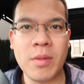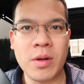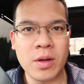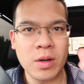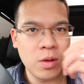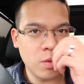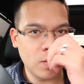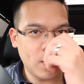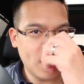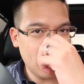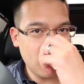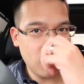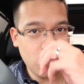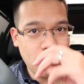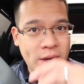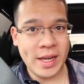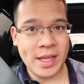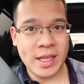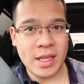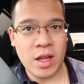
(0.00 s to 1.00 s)
I'm gonna go
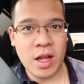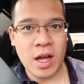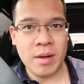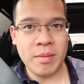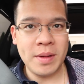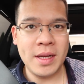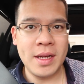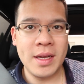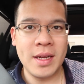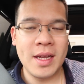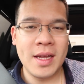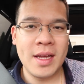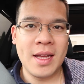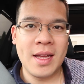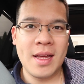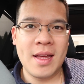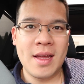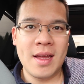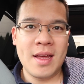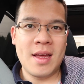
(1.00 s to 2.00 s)
down, wait at the lobby
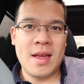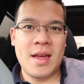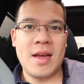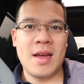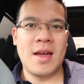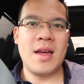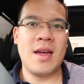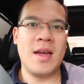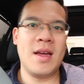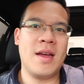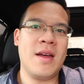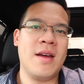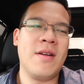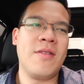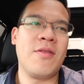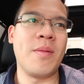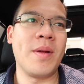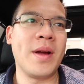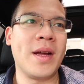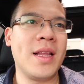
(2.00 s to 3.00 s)

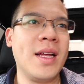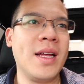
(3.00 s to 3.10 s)
for my